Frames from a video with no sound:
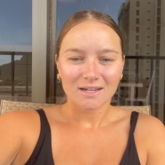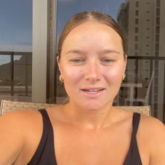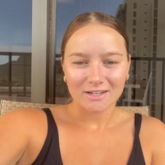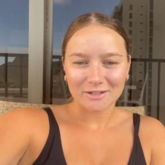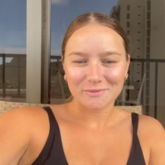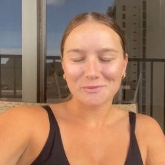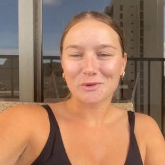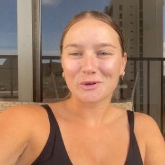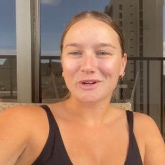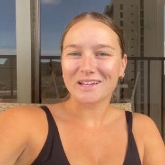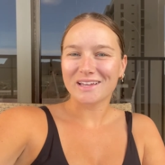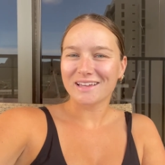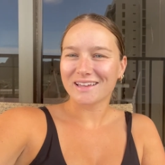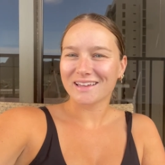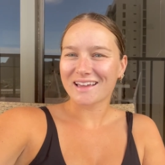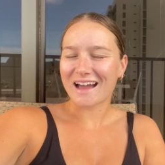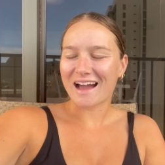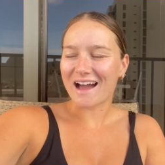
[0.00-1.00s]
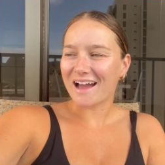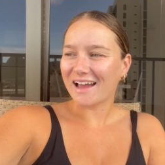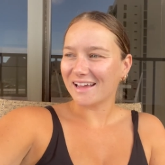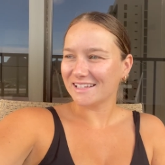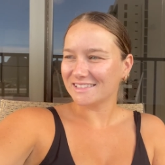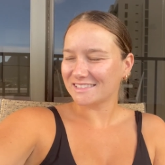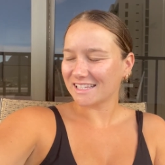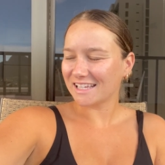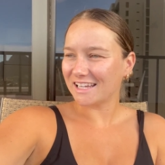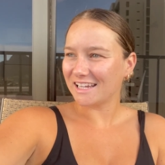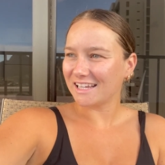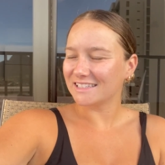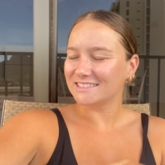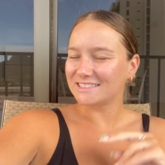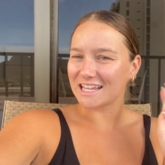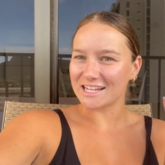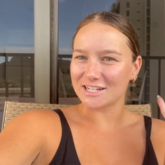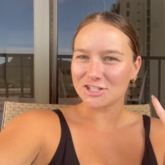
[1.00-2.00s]
Good morning, guys. It
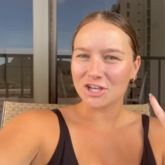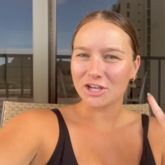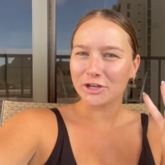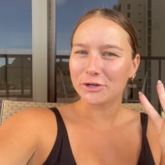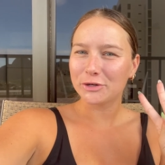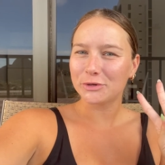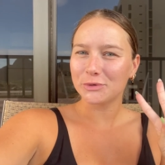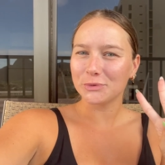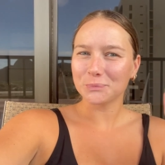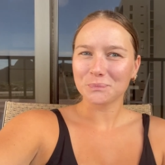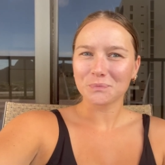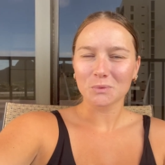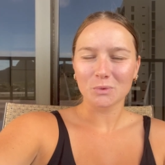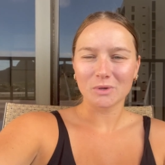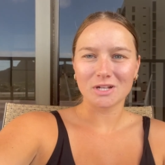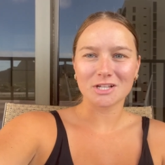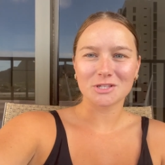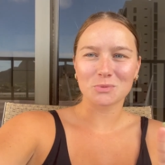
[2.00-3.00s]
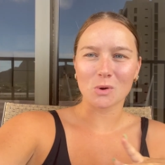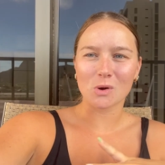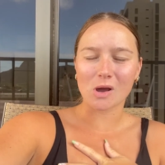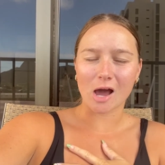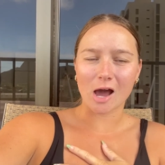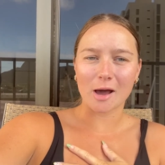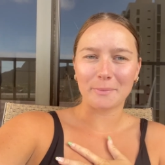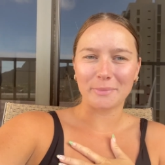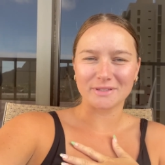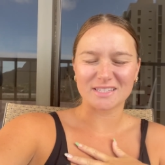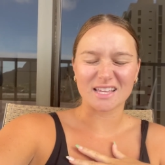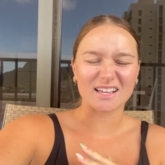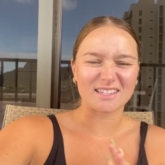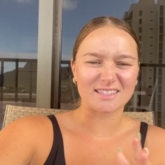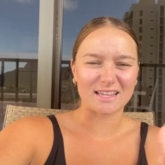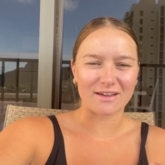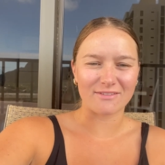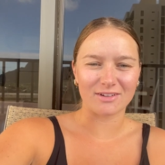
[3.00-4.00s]
is day two. We just woke up. It's like
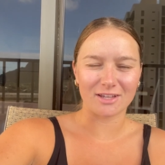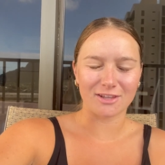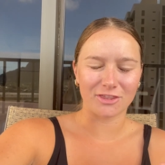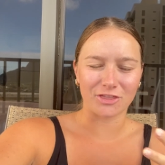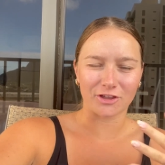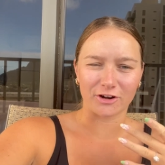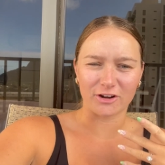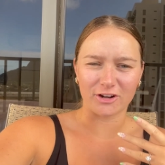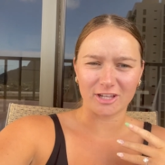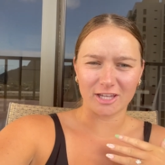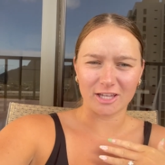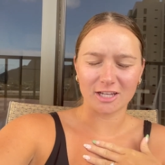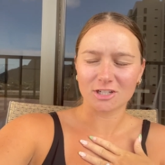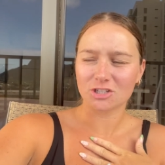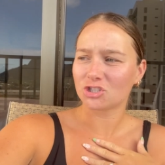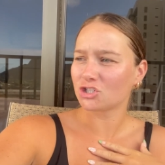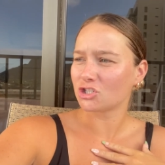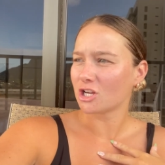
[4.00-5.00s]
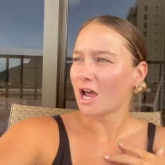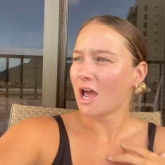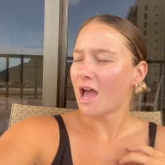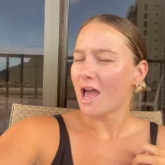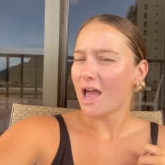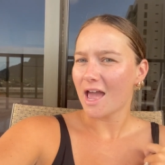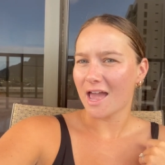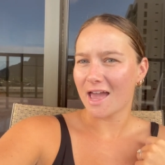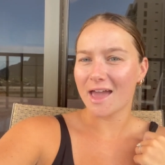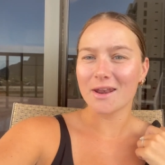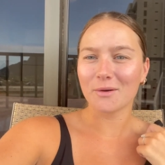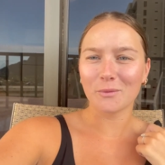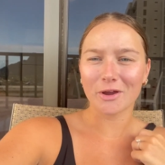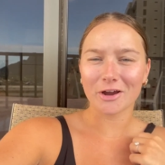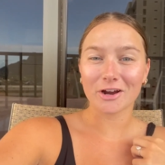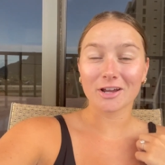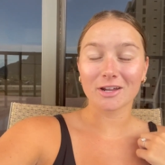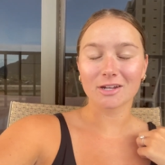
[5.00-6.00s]
7.30ish. And
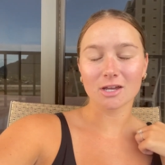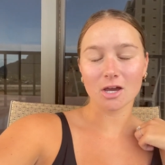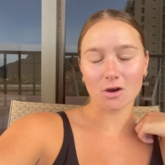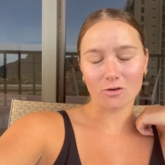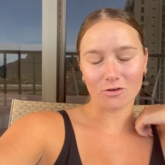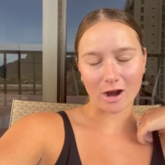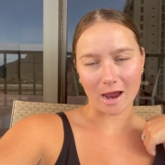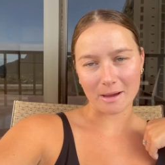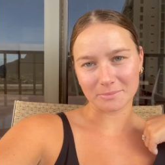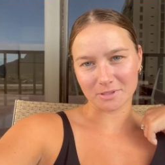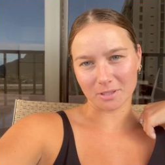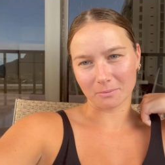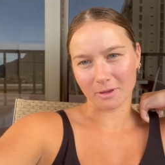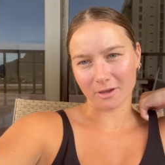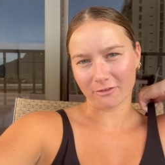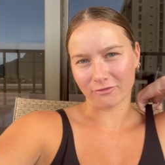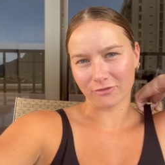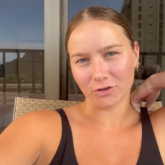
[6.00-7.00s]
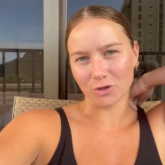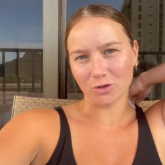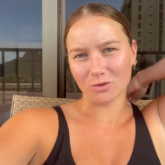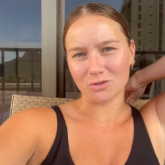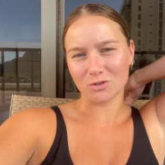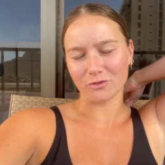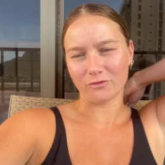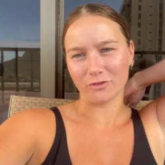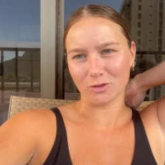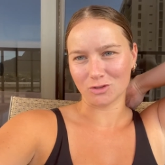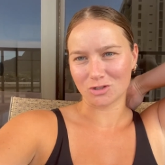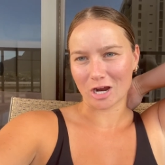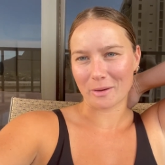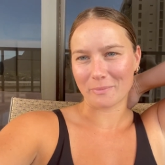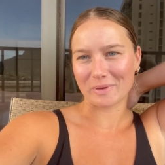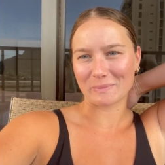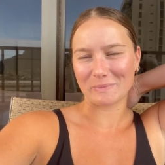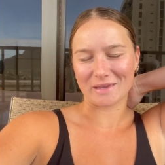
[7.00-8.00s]
we are gonna go grab some like food, do food
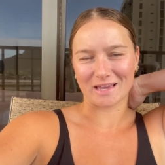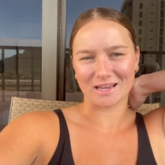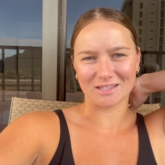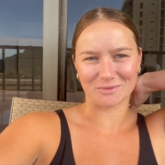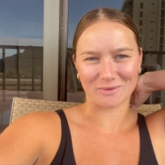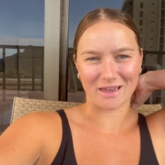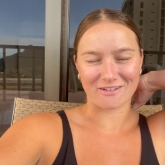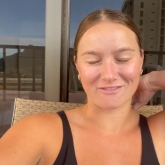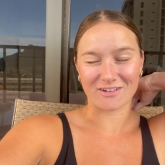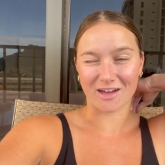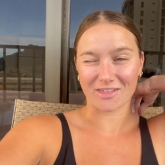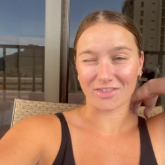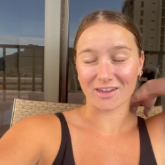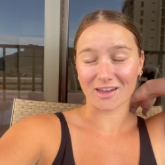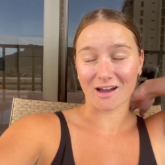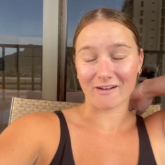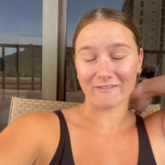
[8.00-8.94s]
shopping because we have nothing